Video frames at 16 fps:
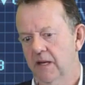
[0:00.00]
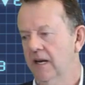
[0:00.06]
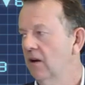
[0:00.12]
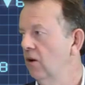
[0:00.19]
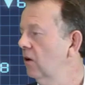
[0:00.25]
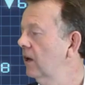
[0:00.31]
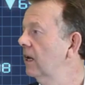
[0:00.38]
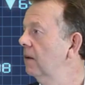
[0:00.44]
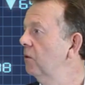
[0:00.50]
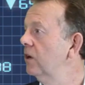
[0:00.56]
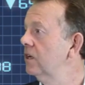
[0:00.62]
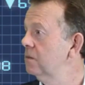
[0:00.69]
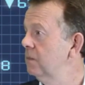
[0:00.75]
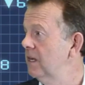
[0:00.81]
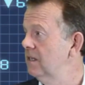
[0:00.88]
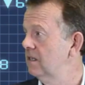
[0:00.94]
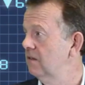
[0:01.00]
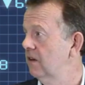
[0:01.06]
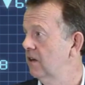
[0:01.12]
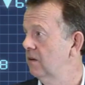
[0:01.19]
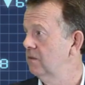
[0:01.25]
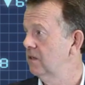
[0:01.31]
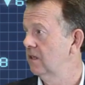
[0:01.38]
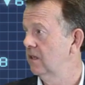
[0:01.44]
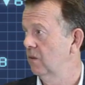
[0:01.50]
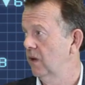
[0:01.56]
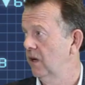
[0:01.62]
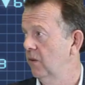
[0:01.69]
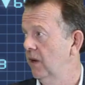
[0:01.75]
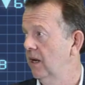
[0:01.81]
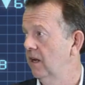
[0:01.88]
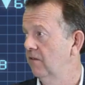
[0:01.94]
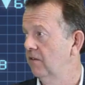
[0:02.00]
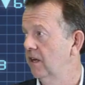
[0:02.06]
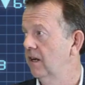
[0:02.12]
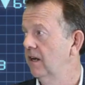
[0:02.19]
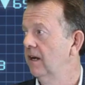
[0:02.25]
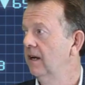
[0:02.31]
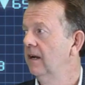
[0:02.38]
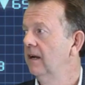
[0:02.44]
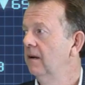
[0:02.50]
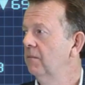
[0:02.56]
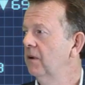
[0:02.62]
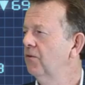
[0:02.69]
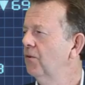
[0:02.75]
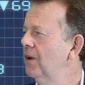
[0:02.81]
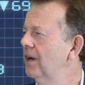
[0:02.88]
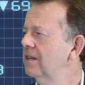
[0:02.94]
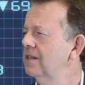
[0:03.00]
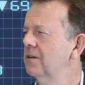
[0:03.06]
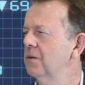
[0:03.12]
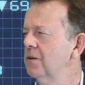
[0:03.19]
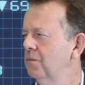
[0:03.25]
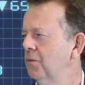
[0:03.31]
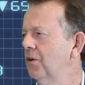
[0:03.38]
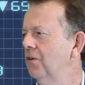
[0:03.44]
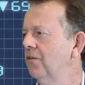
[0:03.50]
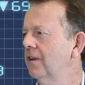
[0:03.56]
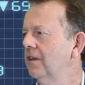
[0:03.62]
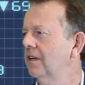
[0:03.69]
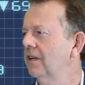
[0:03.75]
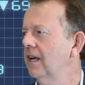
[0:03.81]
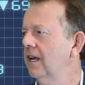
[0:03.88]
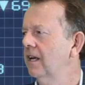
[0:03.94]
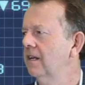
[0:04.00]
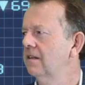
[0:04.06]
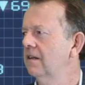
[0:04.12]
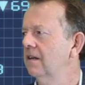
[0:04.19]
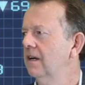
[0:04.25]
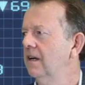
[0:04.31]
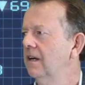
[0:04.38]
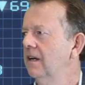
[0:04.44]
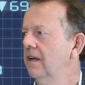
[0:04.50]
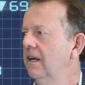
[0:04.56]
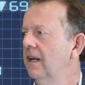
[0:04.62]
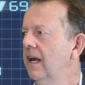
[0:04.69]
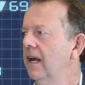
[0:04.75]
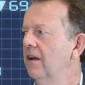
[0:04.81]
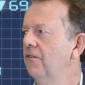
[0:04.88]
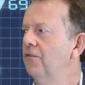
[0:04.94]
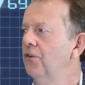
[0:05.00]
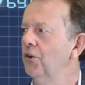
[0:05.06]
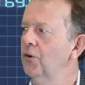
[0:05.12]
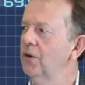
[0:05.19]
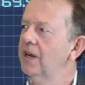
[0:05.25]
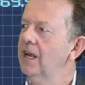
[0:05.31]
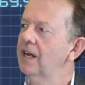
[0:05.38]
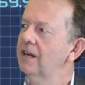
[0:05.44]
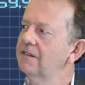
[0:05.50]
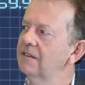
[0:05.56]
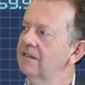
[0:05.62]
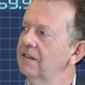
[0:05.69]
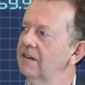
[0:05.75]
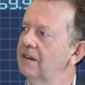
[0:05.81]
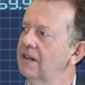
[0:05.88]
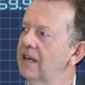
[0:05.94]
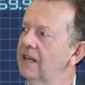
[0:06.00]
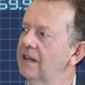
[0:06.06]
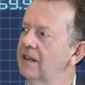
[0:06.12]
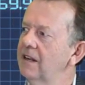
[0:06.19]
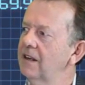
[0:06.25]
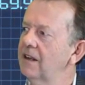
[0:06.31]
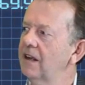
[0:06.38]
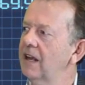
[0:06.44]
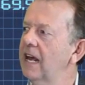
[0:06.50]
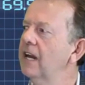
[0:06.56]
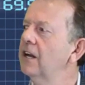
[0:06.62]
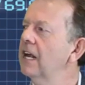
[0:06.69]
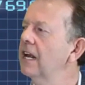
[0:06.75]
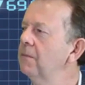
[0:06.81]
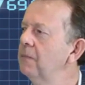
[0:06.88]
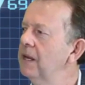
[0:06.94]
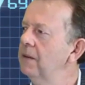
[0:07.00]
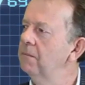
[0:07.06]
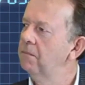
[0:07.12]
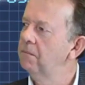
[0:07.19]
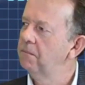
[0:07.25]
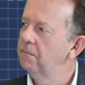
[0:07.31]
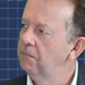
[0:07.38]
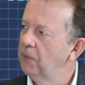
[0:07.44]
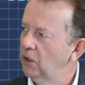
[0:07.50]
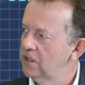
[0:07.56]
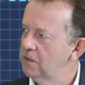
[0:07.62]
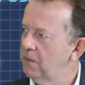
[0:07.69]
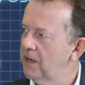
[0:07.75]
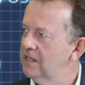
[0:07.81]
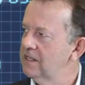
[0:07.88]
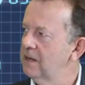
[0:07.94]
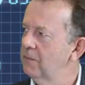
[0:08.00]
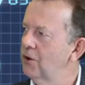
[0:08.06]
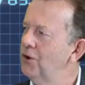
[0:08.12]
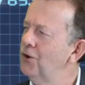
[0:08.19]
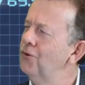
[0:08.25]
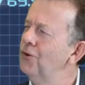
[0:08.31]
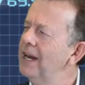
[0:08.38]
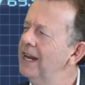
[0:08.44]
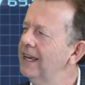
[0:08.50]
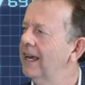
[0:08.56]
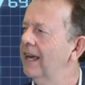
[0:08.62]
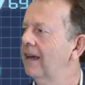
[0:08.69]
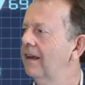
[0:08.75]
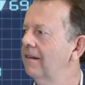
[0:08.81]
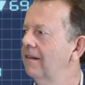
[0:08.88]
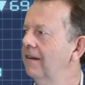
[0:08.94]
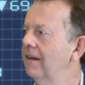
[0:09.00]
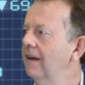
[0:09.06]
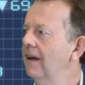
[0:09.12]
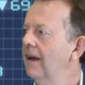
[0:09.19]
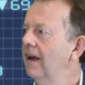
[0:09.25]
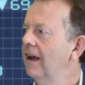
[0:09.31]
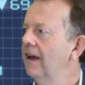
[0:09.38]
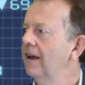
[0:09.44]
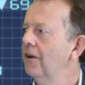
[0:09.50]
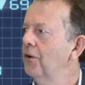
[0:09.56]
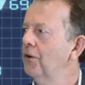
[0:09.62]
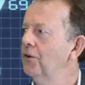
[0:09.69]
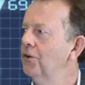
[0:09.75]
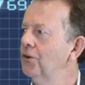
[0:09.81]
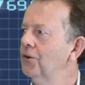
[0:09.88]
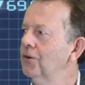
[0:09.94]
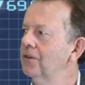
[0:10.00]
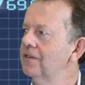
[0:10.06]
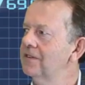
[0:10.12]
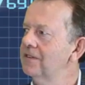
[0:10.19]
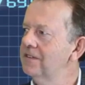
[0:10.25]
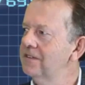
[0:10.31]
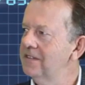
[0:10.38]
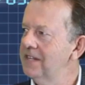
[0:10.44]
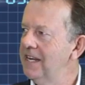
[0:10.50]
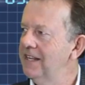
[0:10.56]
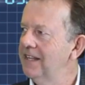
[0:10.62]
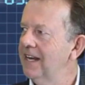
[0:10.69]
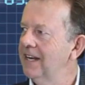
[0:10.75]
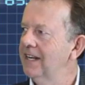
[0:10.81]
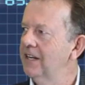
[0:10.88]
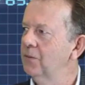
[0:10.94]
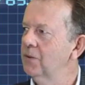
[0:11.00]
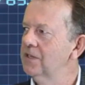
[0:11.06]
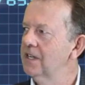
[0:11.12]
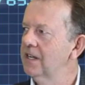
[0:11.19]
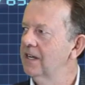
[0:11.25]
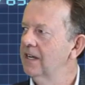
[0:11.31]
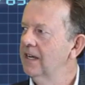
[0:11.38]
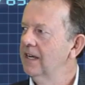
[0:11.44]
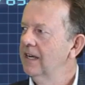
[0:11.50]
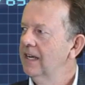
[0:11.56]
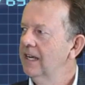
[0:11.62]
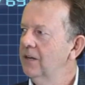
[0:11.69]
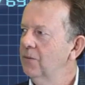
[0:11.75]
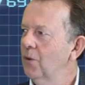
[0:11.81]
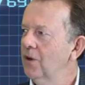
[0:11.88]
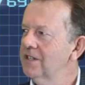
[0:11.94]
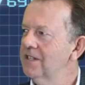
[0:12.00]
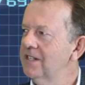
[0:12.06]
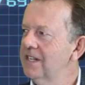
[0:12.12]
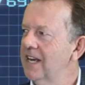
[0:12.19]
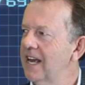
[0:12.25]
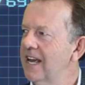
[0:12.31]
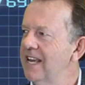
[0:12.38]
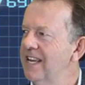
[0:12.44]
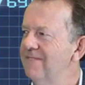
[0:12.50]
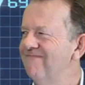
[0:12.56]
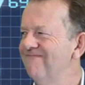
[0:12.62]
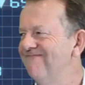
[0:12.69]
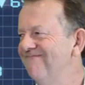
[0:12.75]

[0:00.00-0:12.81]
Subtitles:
looking, more expensive homes than the one we lived in. But for us, it was perfect. It had a view. And it had been built by someone who really cared. You could see that it wasn't a